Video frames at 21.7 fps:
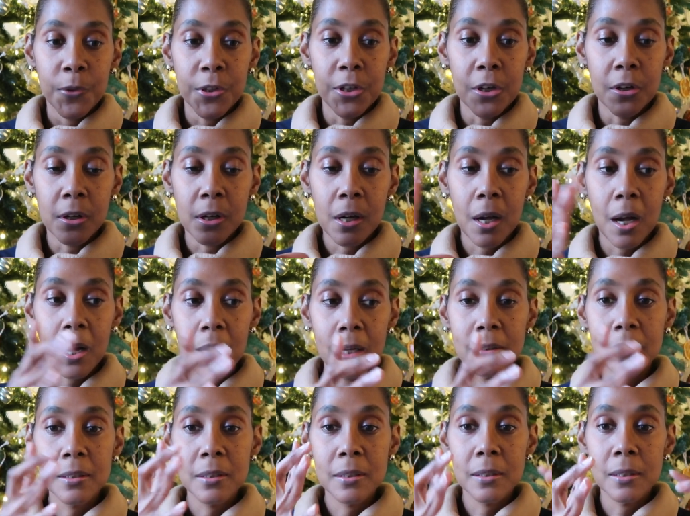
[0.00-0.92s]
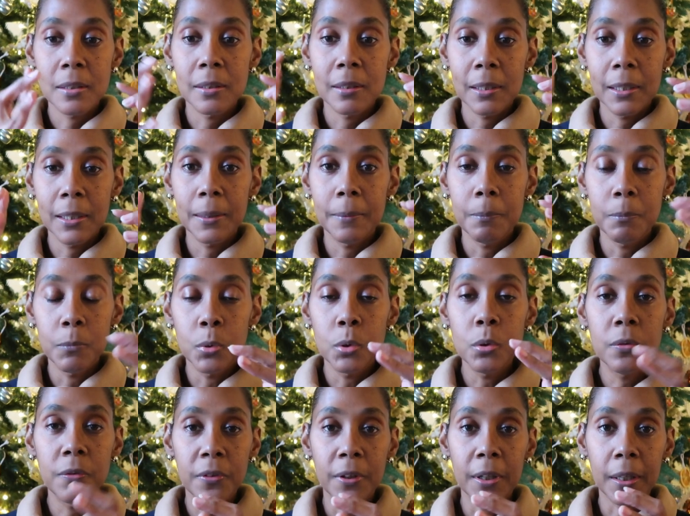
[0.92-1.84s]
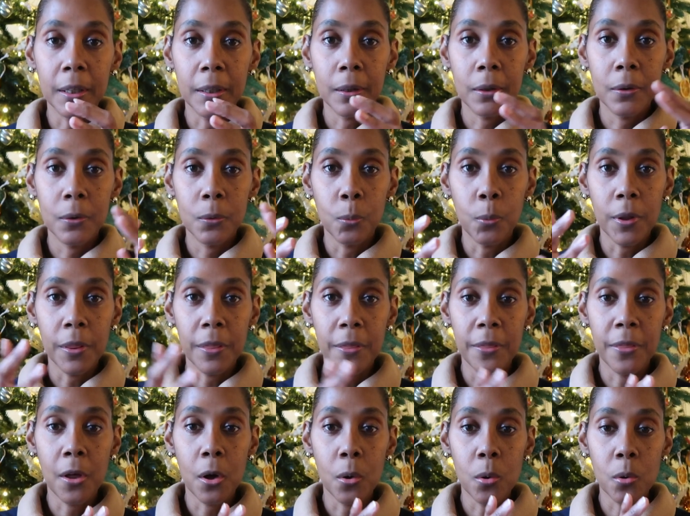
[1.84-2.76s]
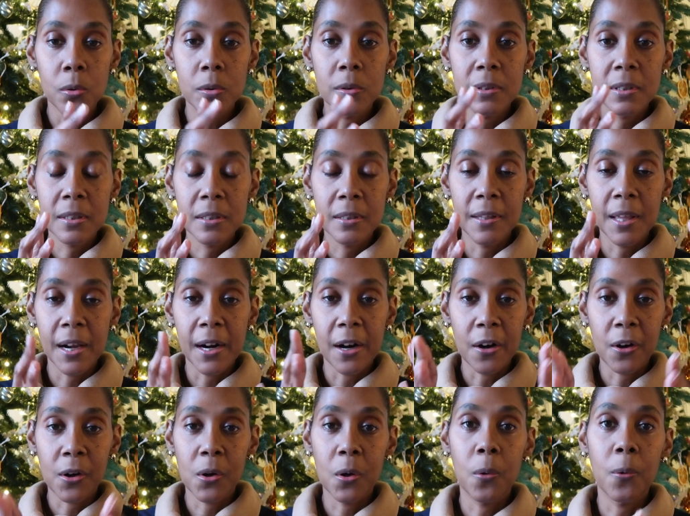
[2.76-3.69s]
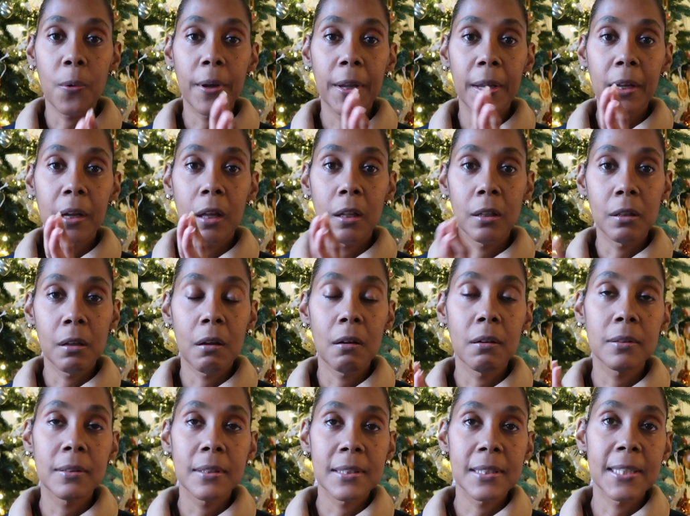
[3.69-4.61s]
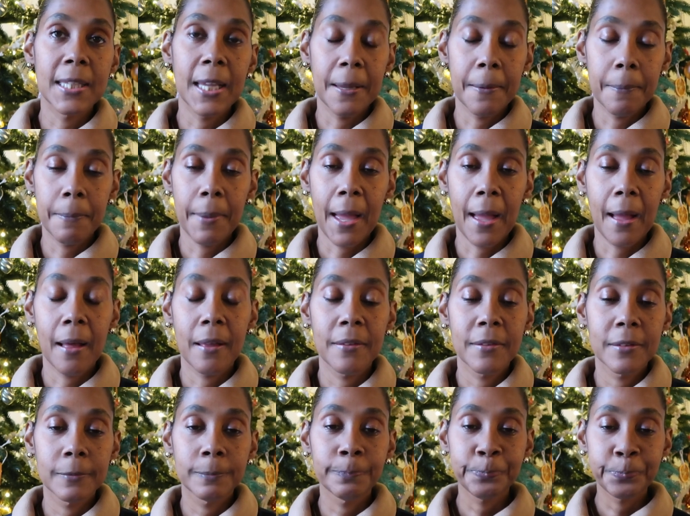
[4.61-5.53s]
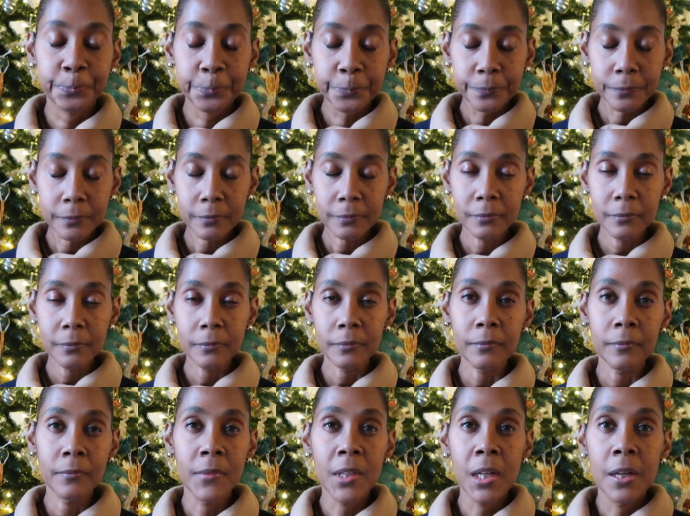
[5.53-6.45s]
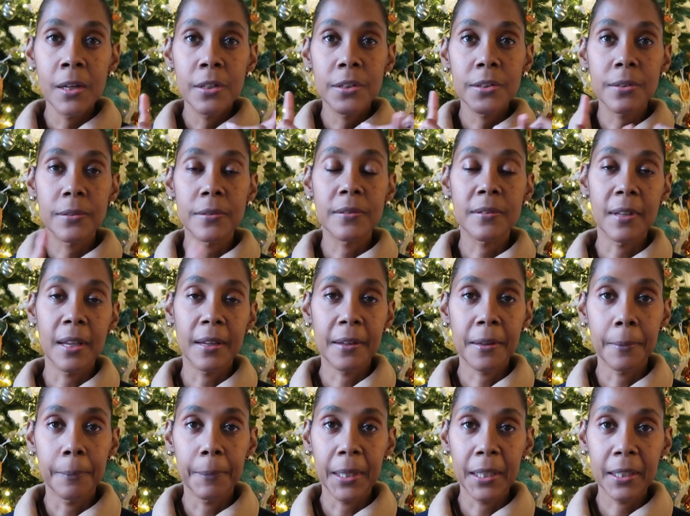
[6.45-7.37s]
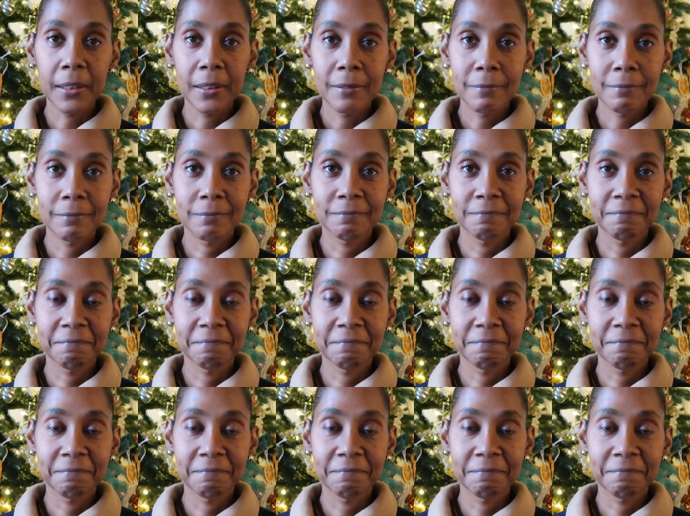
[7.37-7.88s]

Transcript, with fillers: you're constantly moving with those that are going along the same path. So stay committed,